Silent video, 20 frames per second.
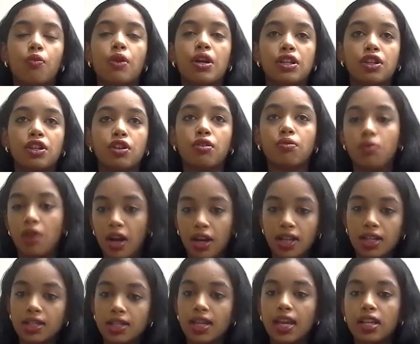When your
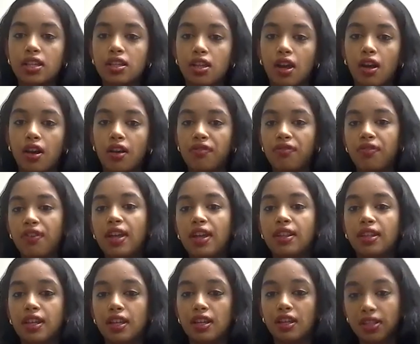rocket takes off
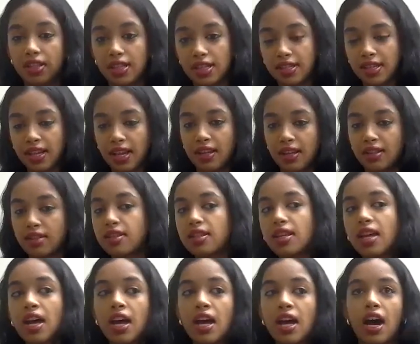and then descends,